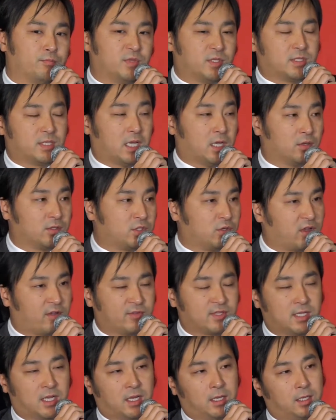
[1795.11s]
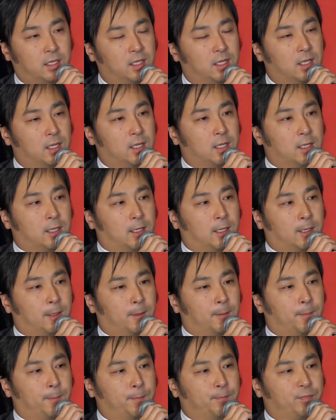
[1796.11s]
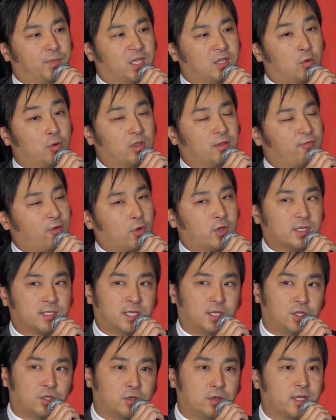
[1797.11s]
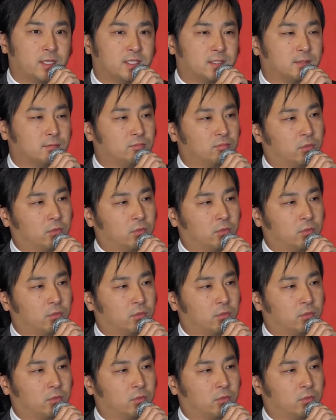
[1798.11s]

sales you have signed. They only focus in U.S.